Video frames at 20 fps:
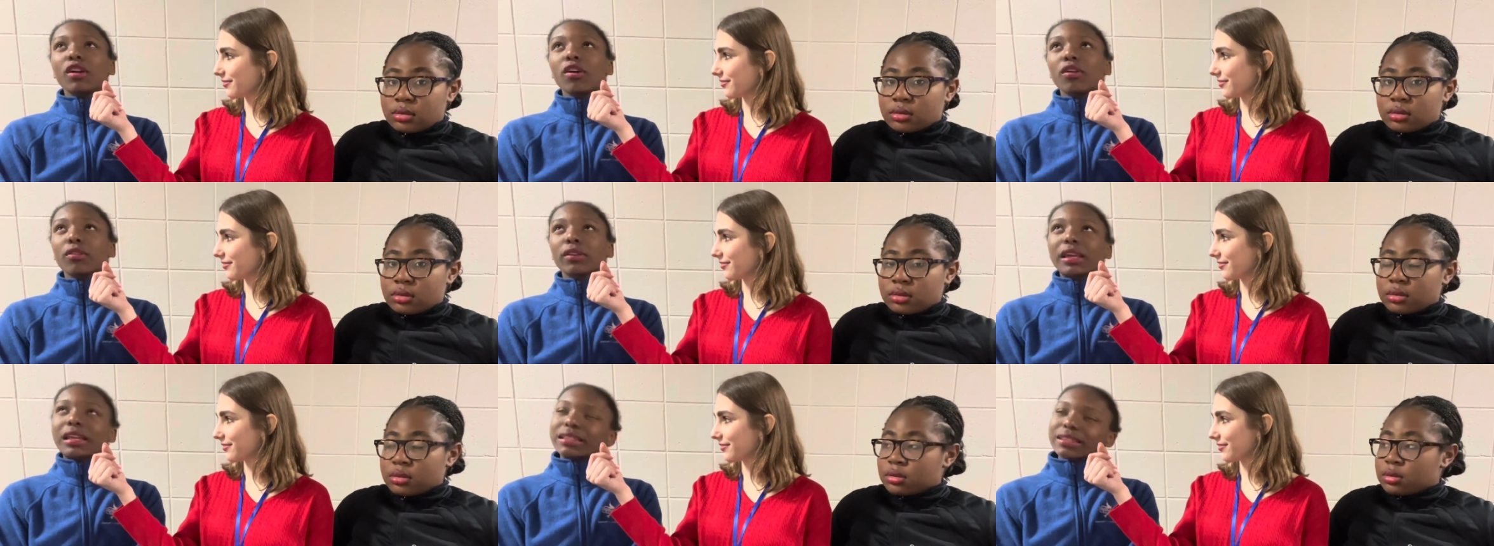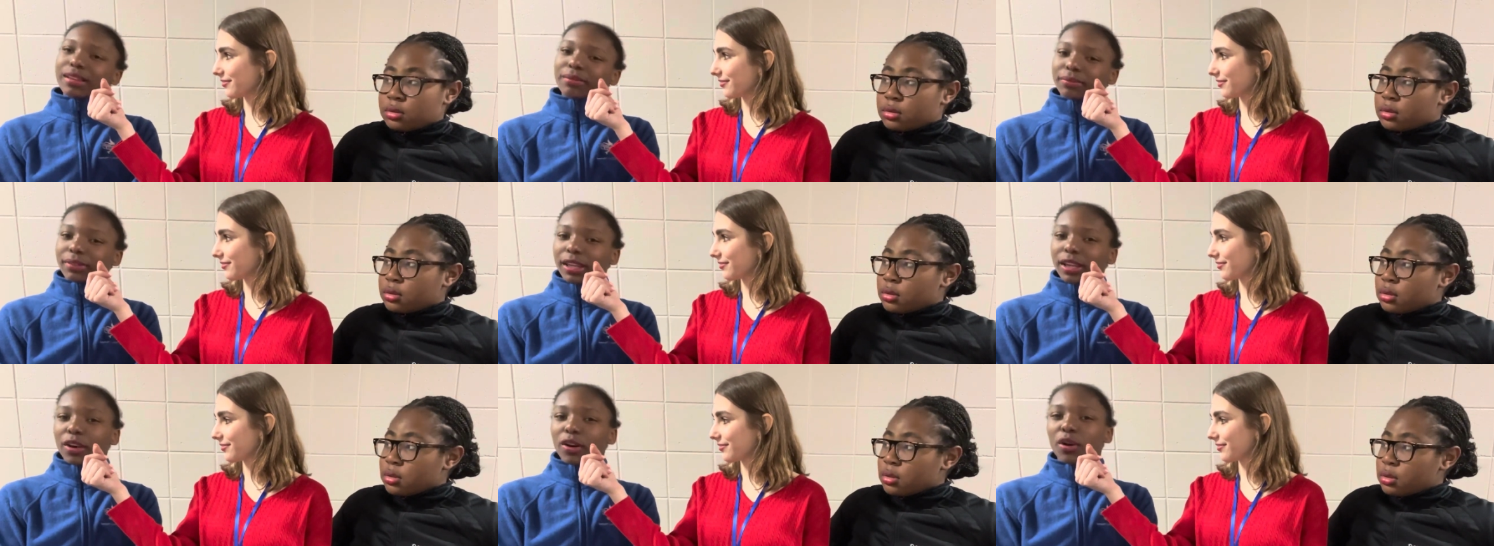Speaker 1: don't get
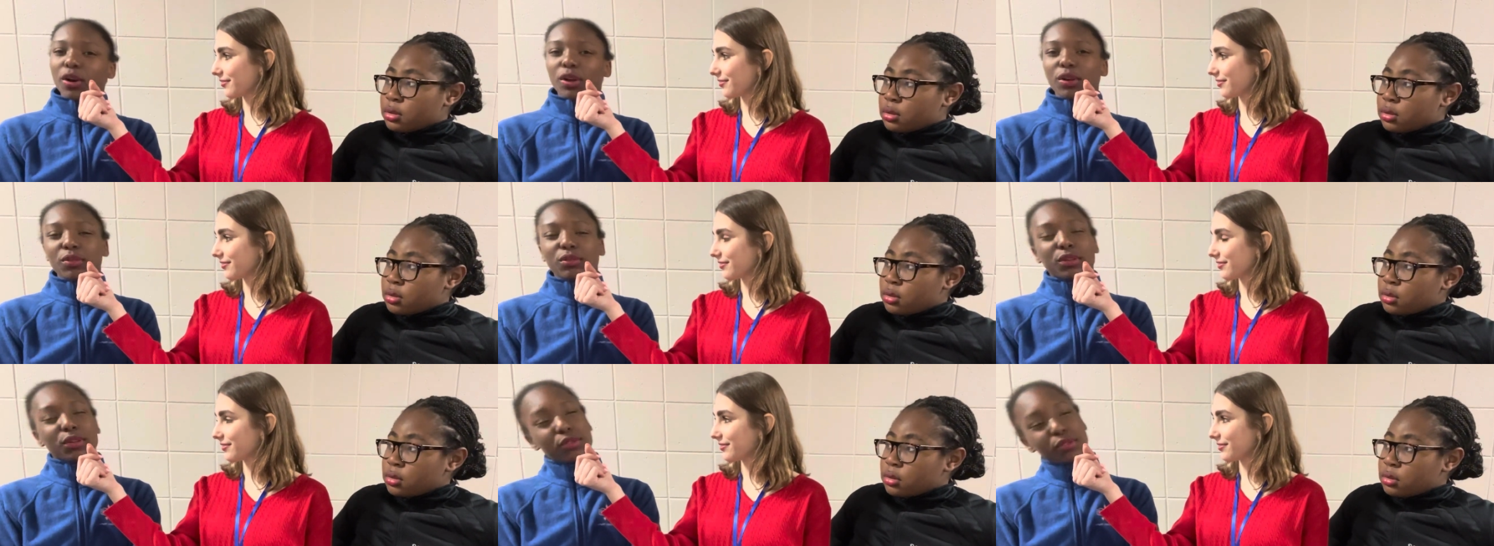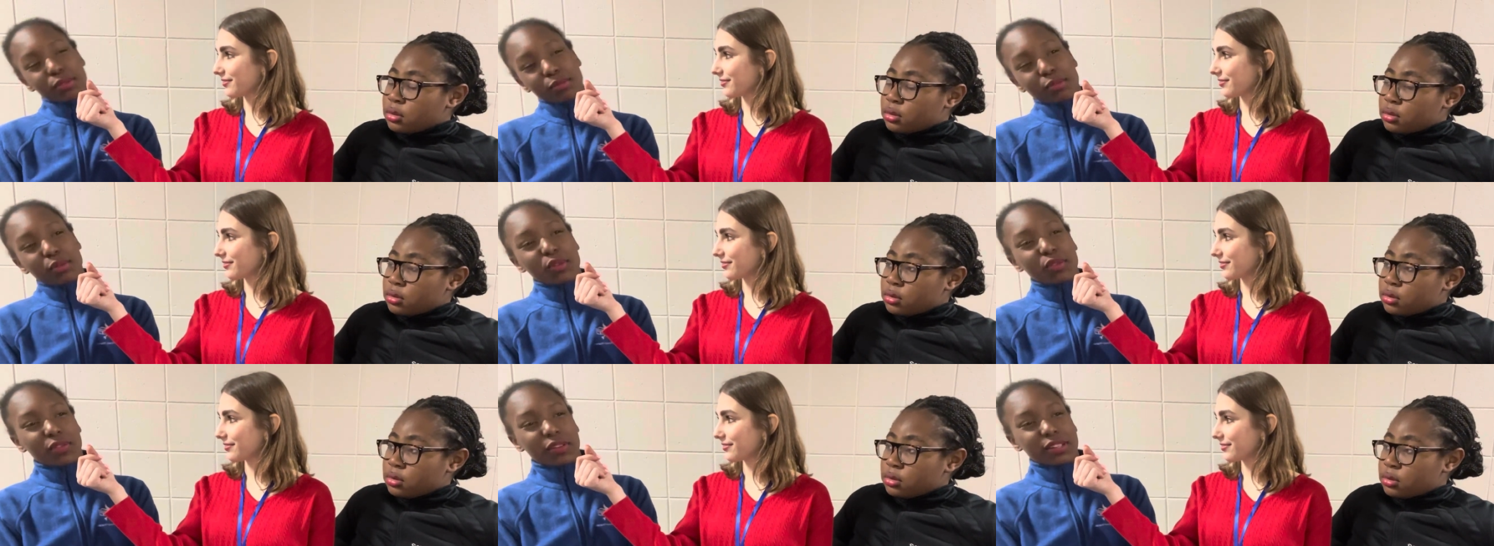something or you lose
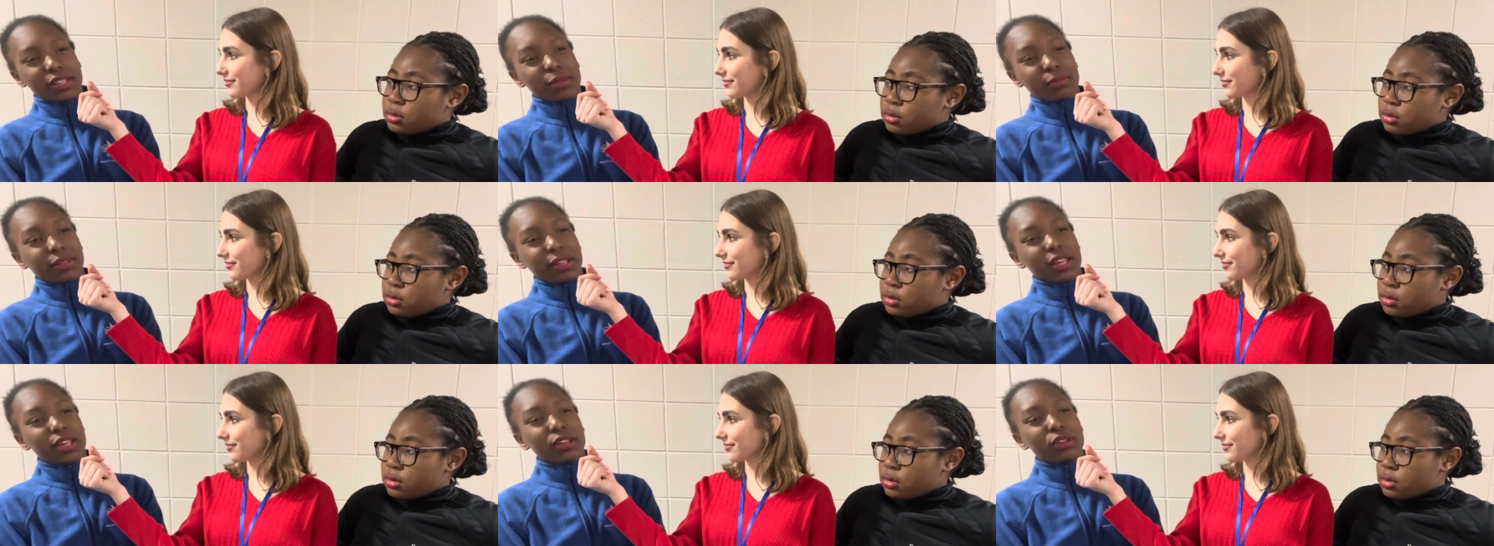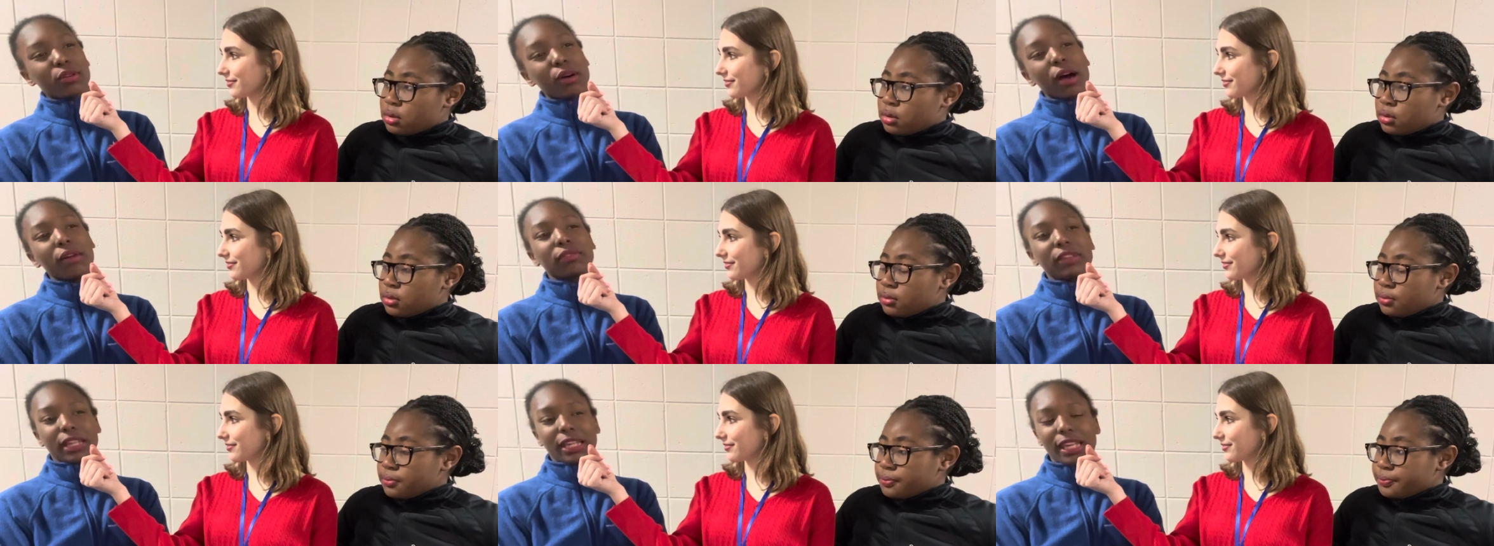move or something, you
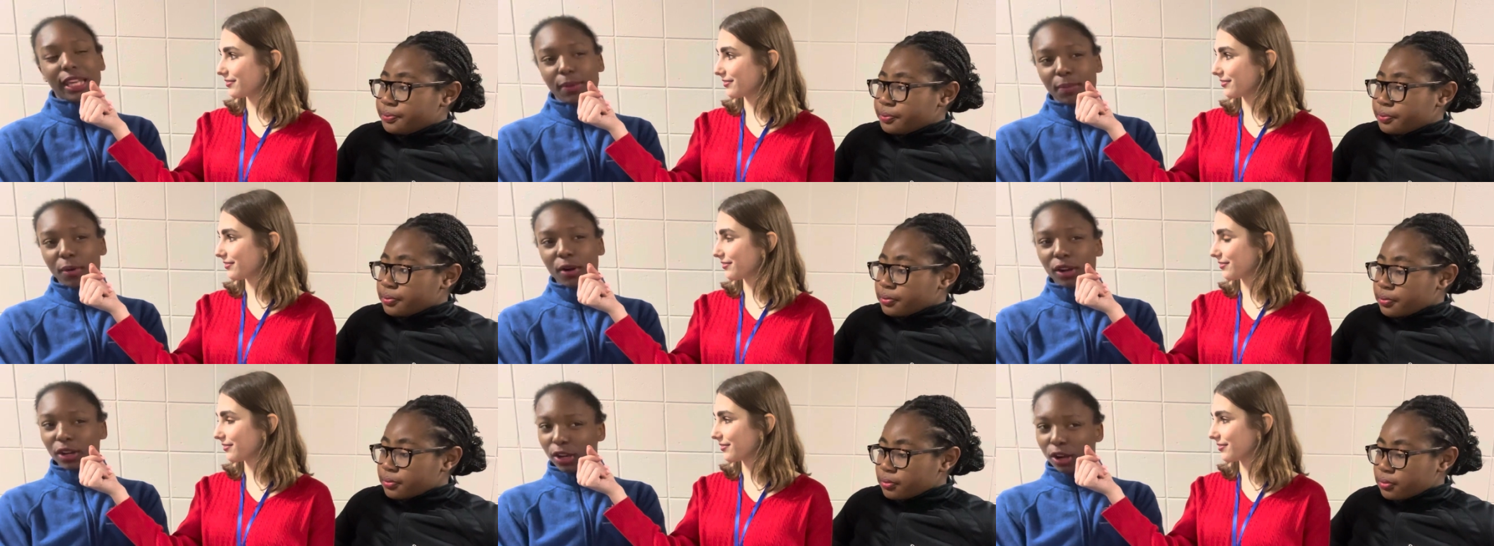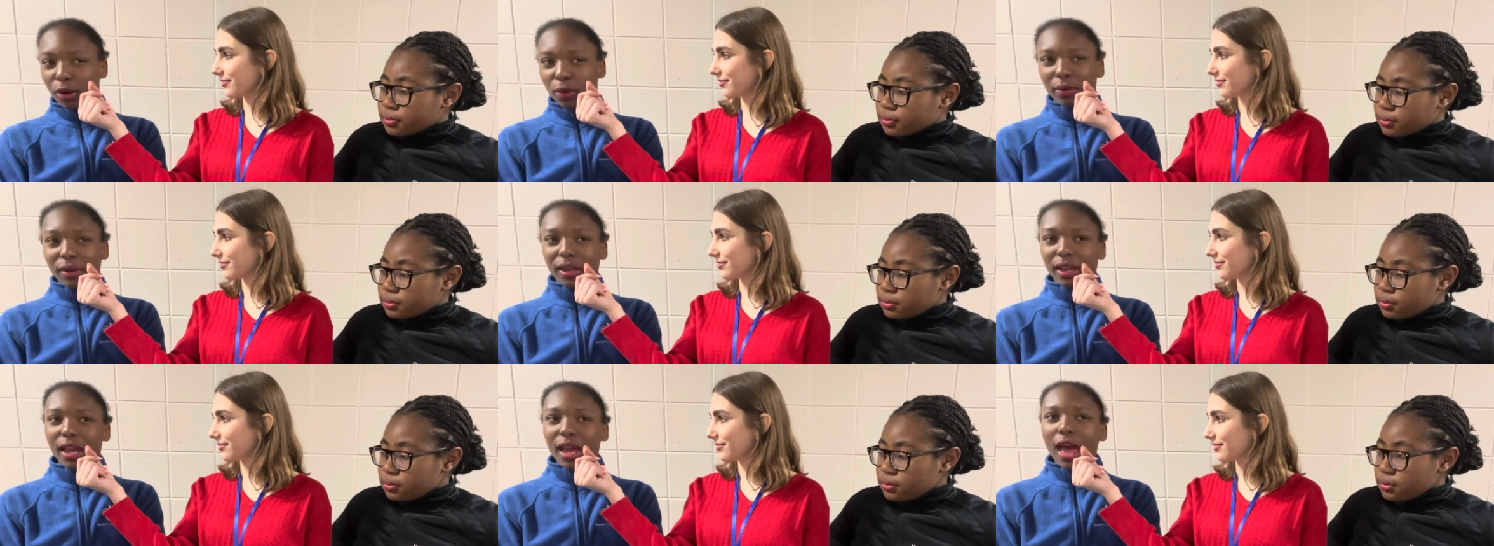have to keep on
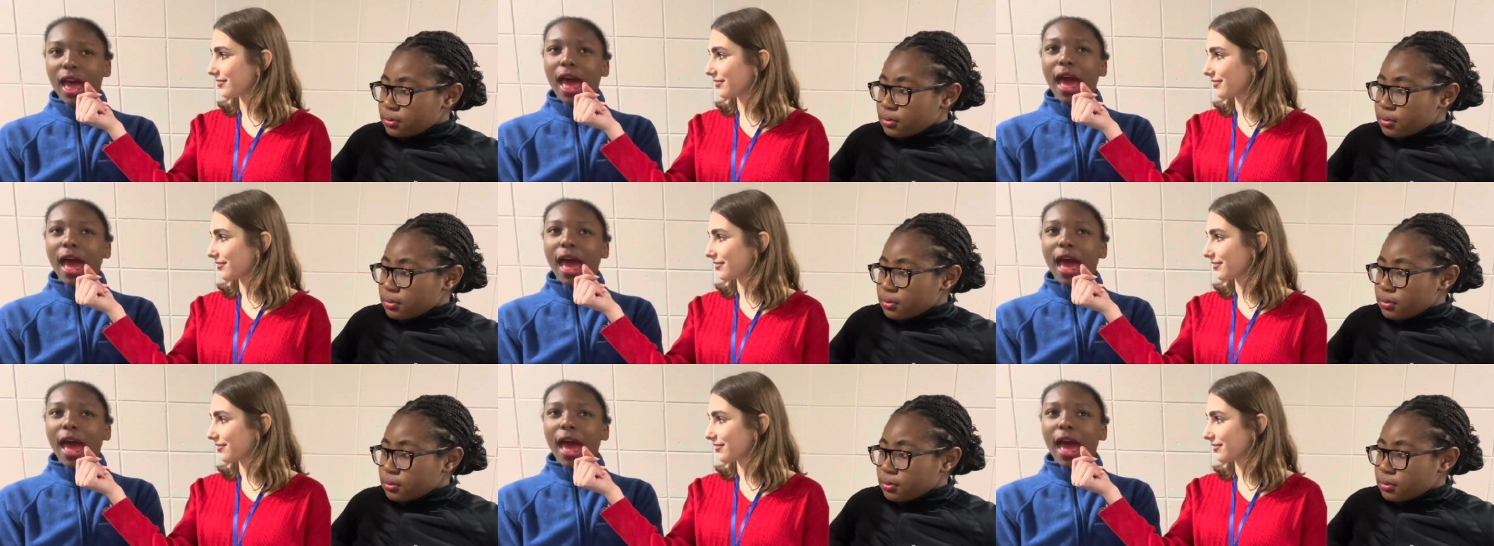going